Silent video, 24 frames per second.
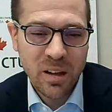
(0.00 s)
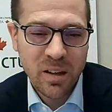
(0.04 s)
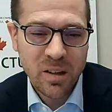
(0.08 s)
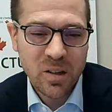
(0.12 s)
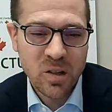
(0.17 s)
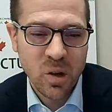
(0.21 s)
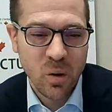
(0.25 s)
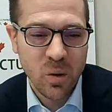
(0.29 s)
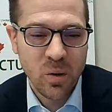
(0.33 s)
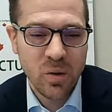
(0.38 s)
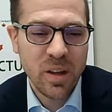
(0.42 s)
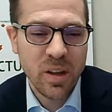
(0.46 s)

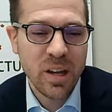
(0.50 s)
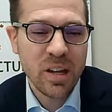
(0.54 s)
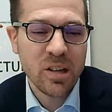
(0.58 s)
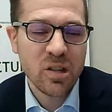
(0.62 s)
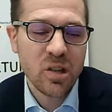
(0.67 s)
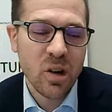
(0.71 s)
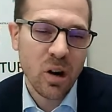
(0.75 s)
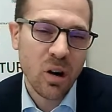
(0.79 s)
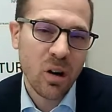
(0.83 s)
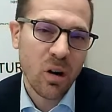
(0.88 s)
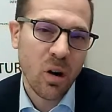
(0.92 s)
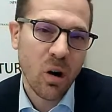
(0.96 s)
So these
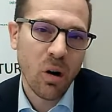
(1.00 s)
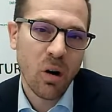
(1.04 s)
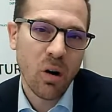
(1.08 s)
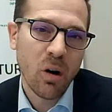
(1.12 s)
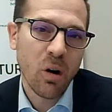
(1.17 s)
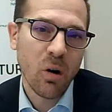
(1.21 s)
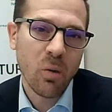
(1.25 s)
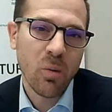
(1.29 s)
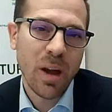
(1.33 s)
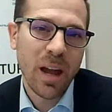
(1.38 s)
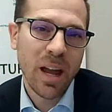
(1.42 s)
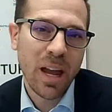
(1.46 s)
are
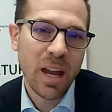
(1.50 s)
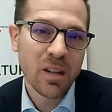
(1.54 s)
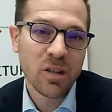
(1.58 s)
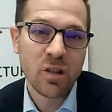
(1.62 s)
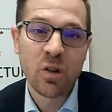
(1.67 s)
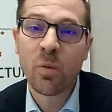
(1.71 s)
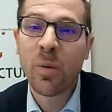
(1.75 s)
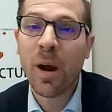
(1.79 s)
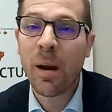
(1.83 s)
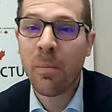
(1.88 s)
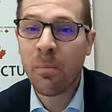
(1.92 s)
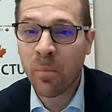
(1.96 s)
all ways
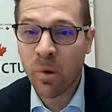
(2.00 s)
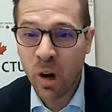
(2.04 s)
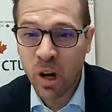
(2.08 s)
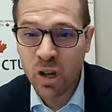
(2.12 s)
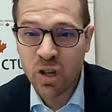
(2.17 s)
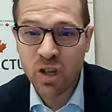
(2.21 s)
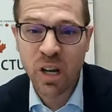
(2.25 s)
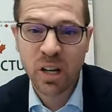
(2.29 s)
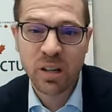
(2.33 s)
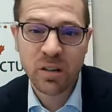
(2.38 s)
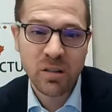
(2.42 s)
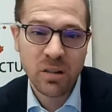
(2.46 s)
the REM
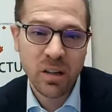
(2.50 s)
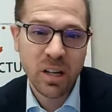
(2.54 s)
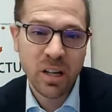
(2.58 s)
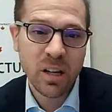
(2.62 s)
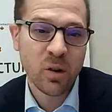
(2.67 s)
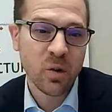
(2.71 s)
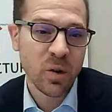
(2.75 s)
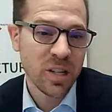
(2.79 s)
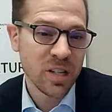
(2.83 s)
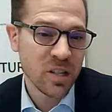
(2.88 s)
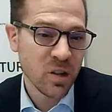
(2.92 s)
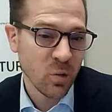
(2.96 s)
project,
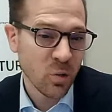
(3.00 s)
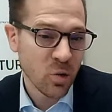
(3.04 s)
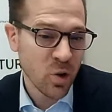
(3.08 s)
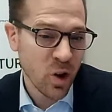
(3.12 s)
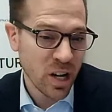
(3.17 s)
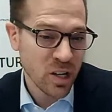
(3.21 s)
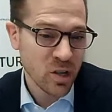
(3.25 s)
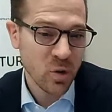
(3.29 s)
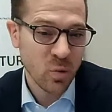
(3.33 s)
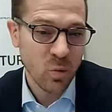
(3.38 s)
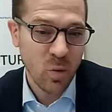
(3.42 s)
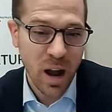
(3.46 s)
increasing
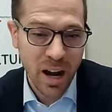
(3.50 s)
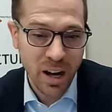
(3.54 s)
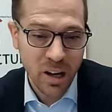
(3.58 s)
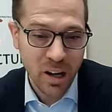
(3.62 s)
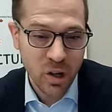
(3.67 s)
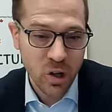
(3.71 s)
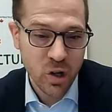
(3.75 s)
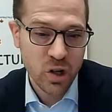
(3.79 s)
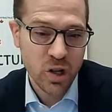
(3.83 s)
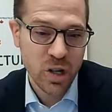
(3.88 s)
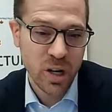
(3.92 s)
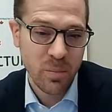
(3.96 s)
transit
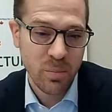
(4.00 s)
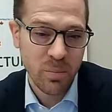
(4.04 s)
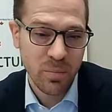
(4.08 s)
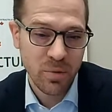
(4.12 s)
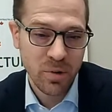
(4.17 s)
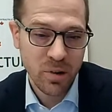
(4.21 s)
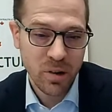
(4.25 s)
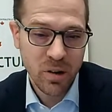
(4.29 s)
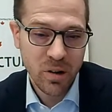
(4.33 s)
ridership